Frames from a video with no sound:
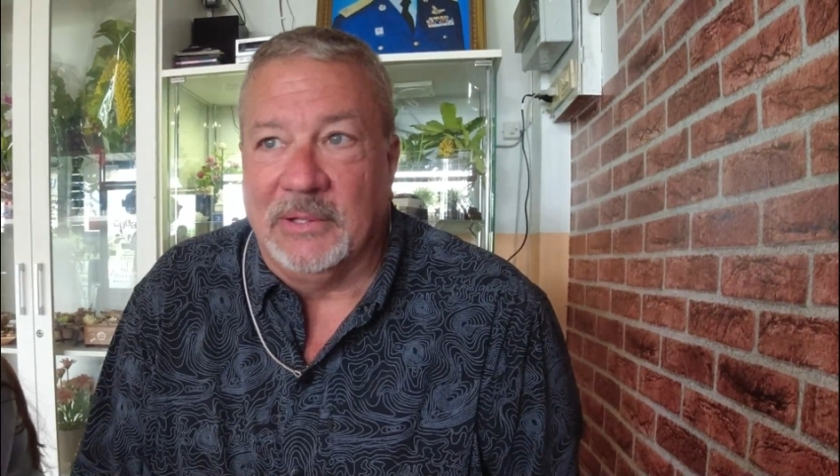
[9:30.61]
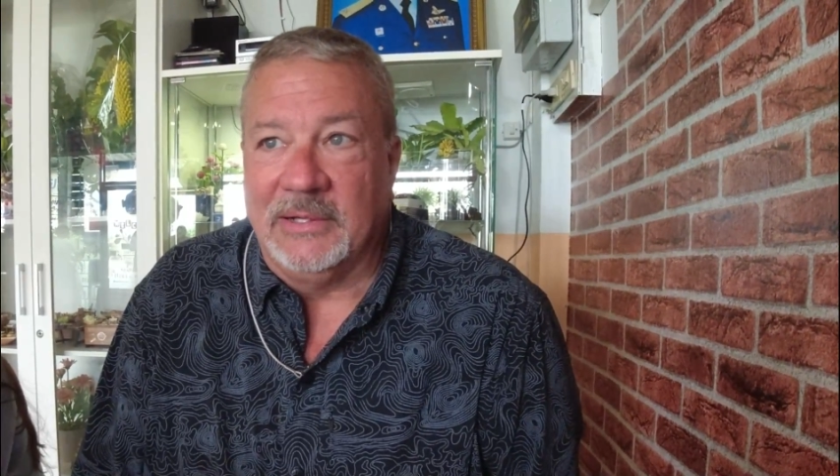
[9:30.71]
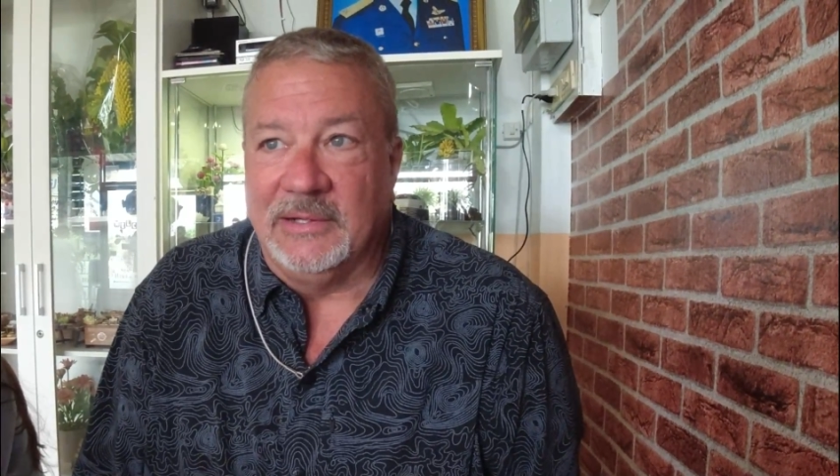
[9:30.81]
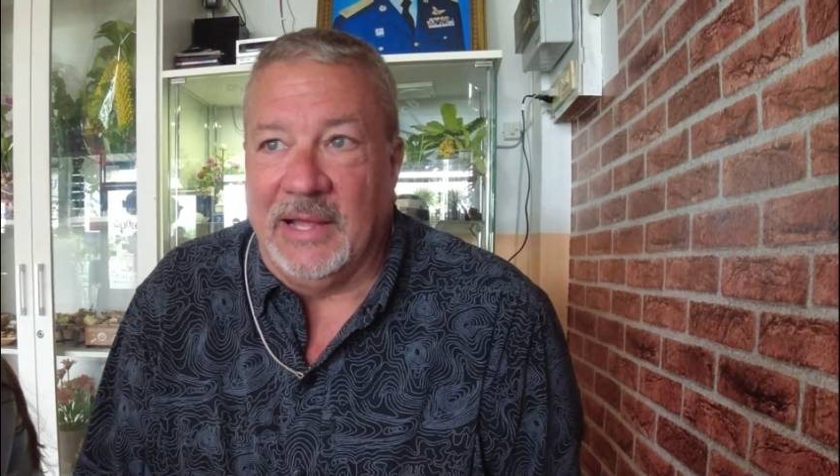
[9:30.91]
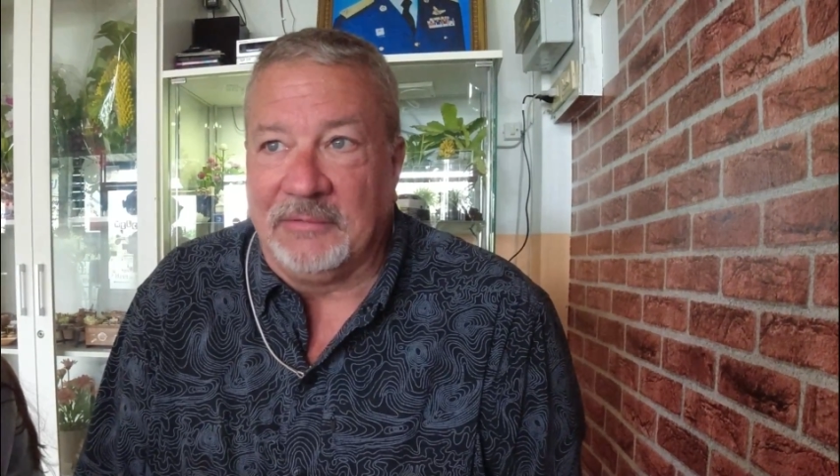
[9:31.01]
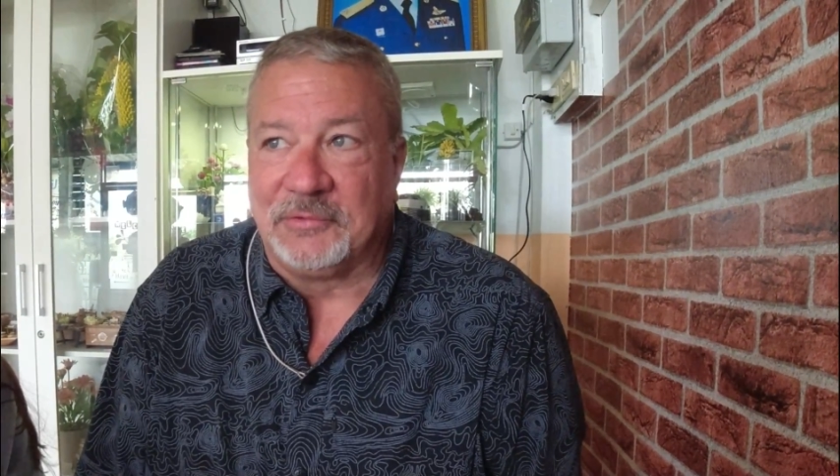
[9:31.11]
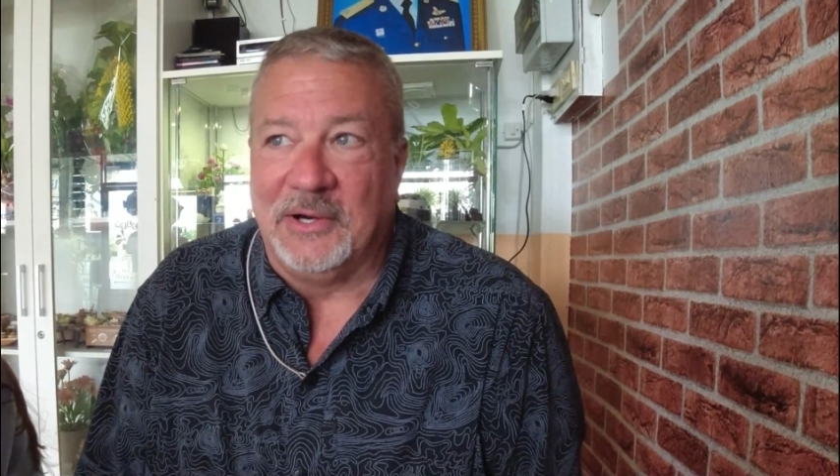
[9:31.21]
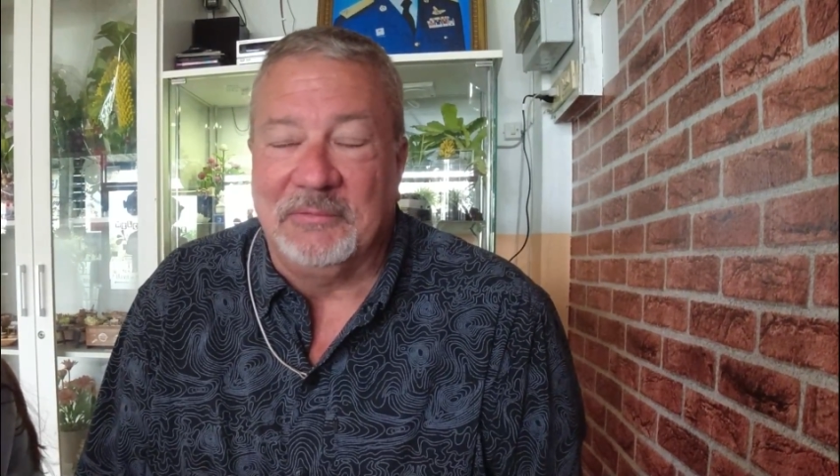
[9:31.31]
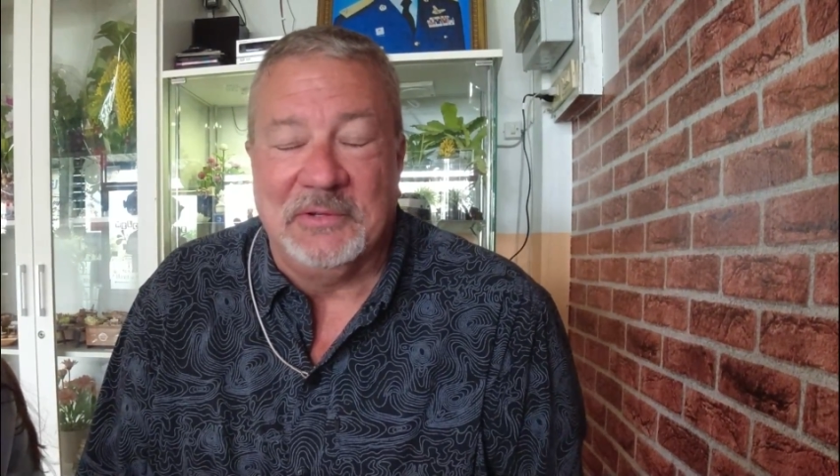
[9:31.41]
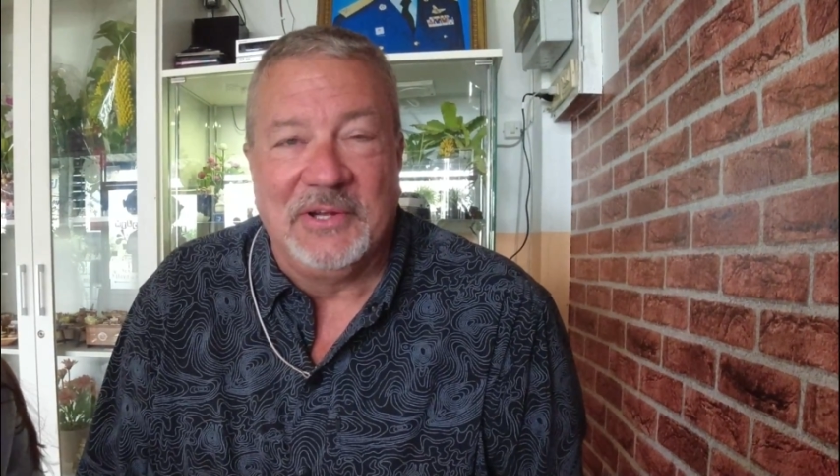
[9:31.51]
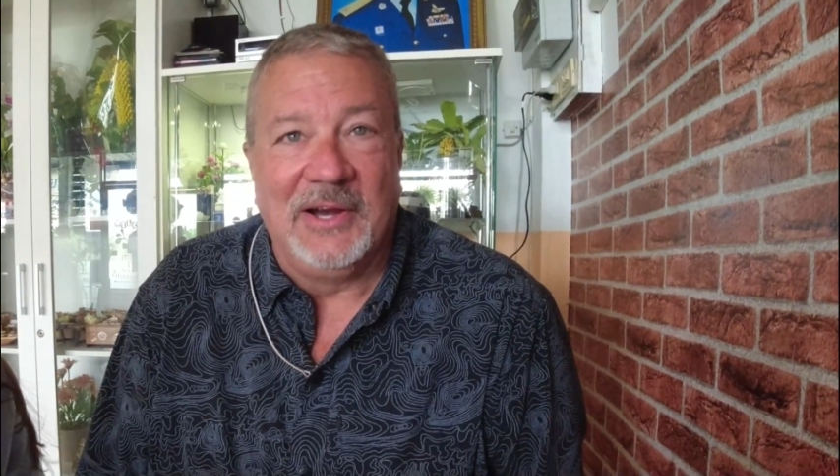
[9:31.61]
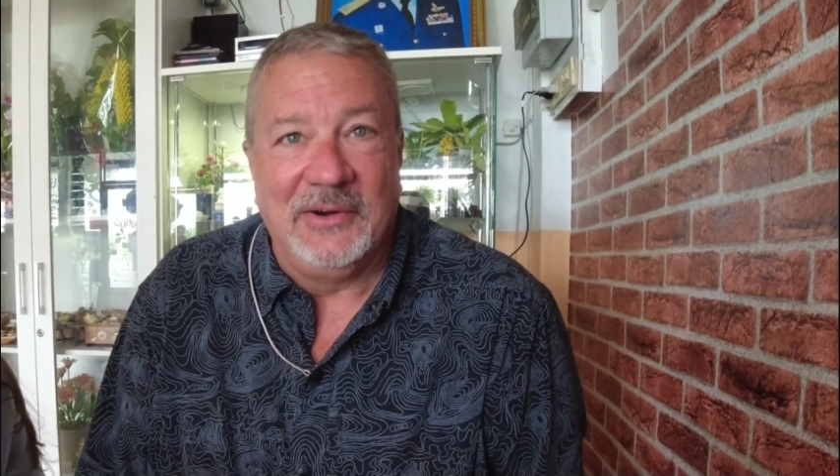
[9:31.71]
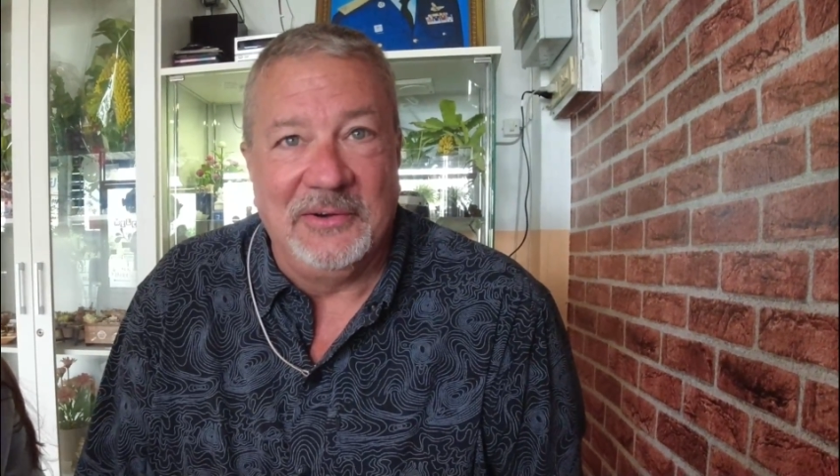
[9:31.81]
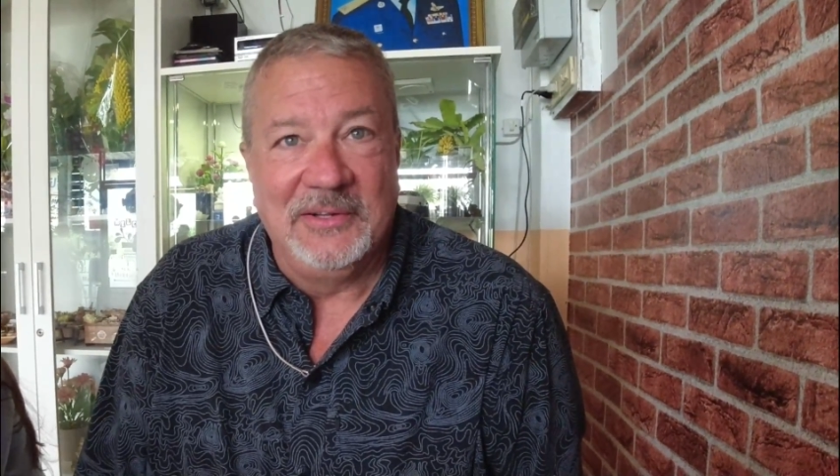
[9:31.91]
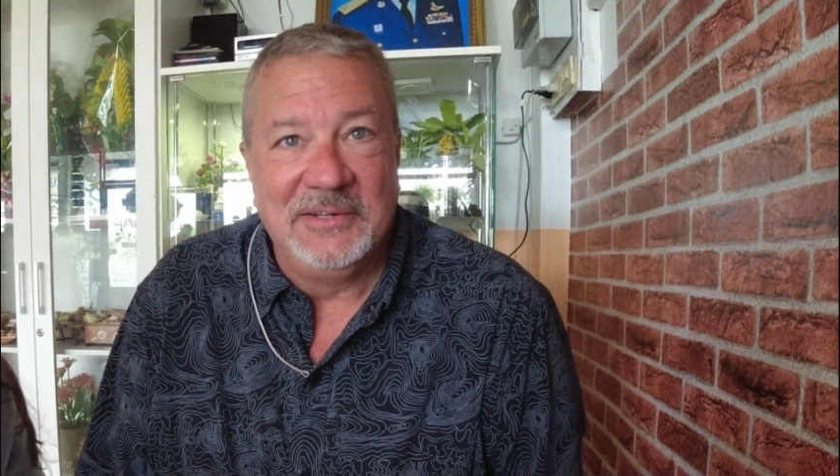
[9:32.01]
But after I
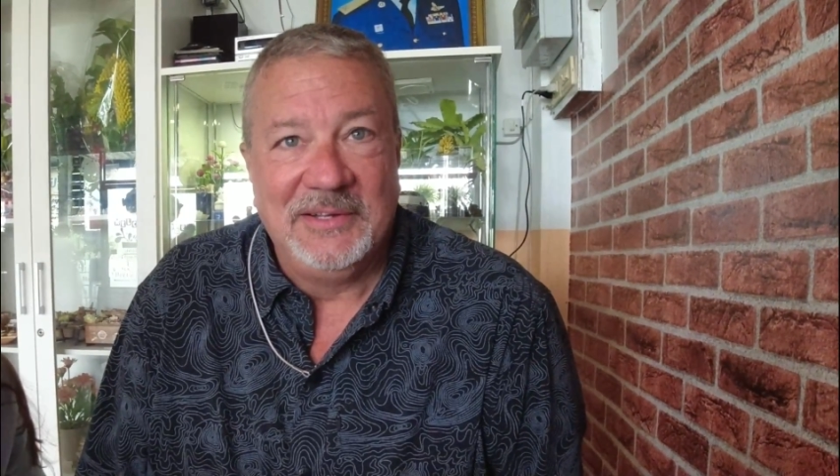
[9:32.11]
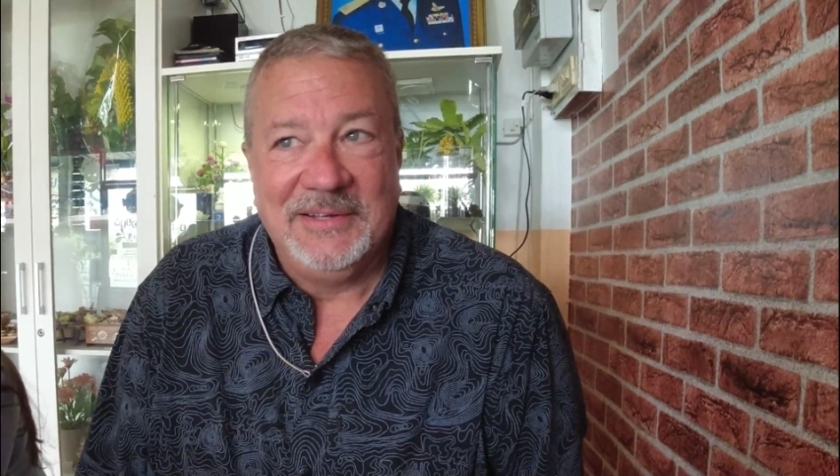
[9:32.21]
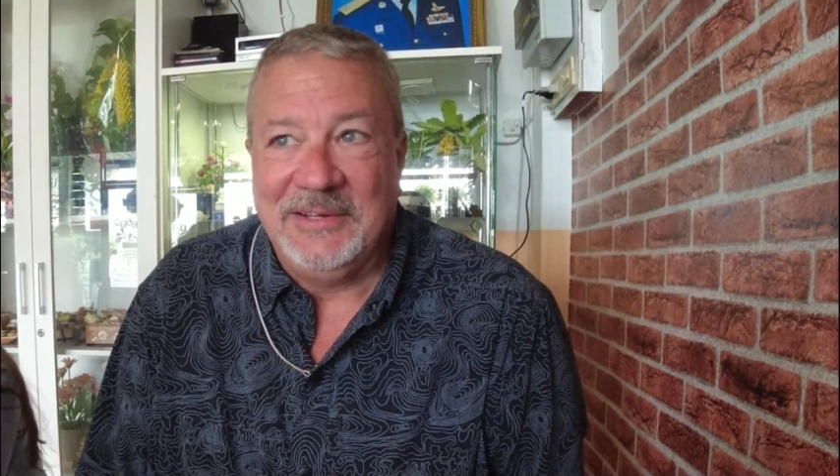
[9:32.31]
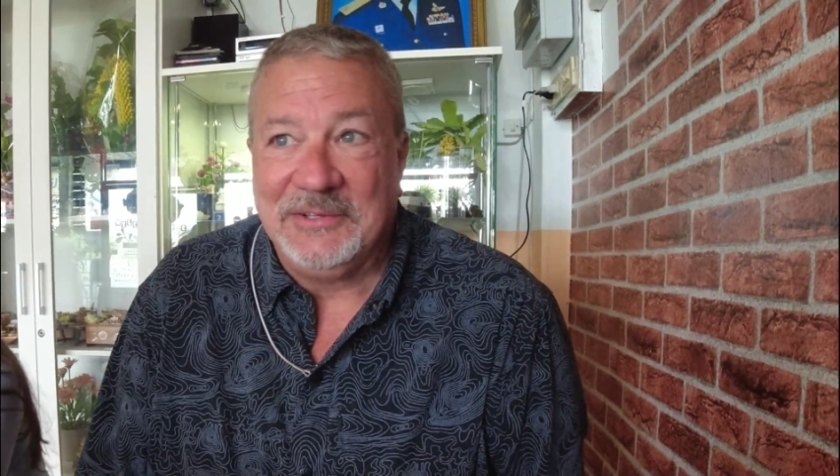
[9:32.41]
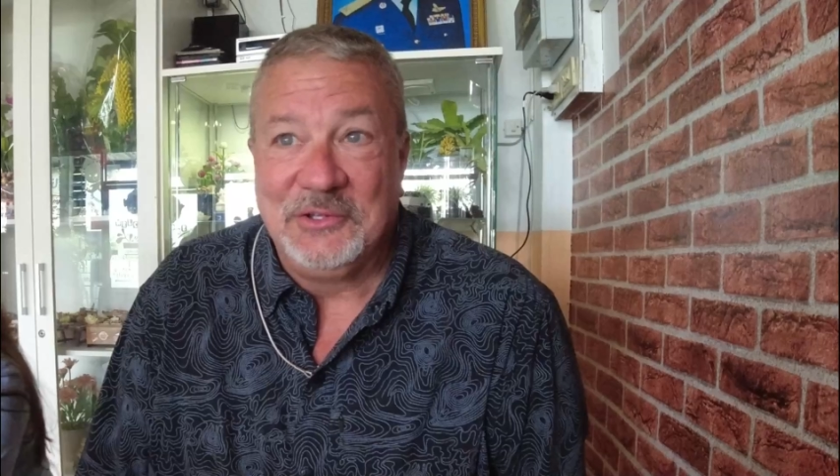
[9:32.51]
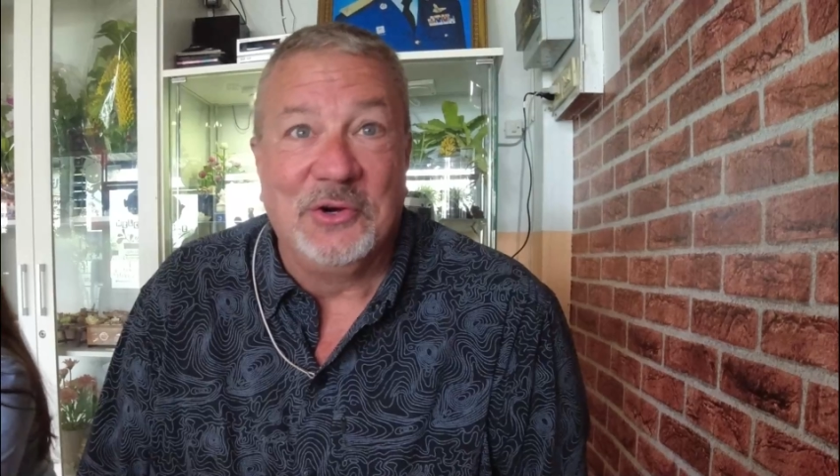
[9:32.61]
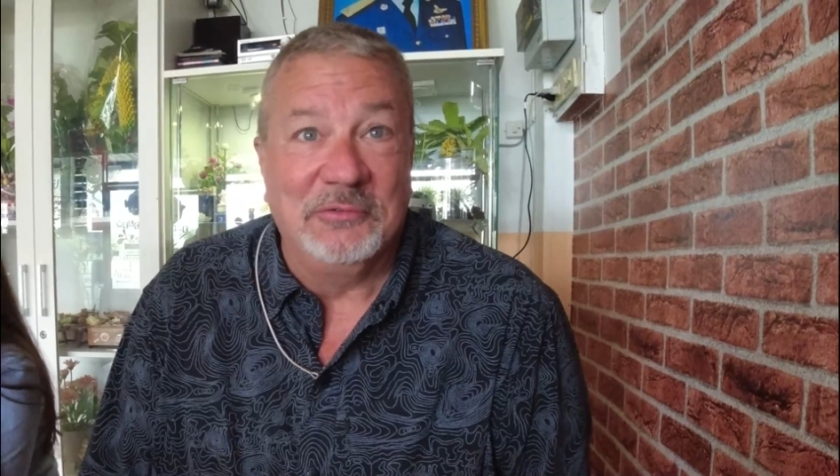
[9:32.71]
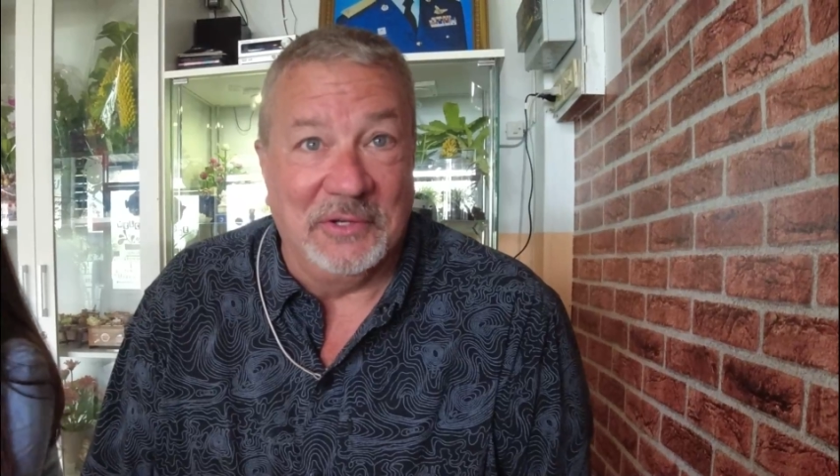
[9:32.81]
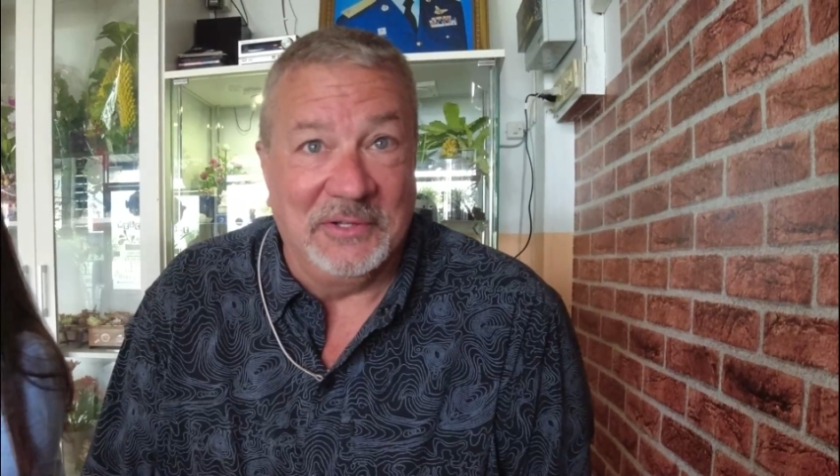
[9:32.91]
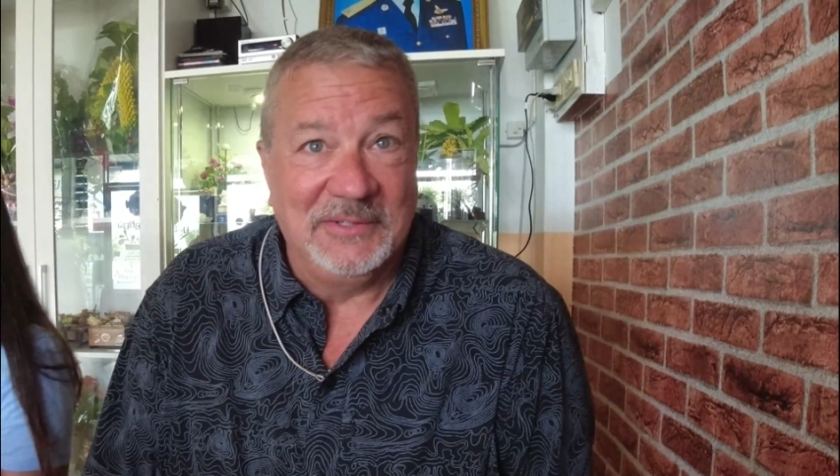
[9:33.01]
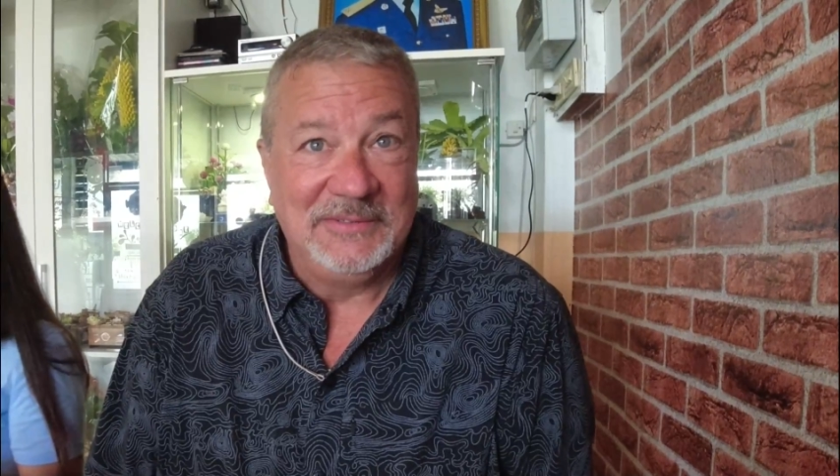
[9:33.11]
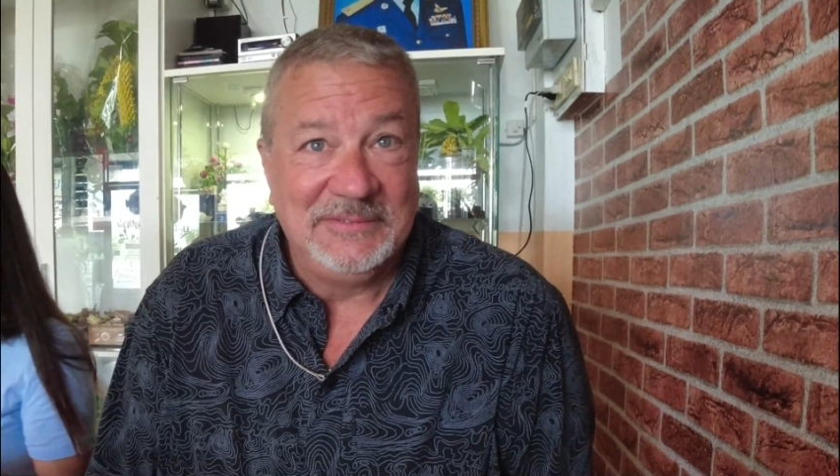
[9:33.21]
retired, COVID,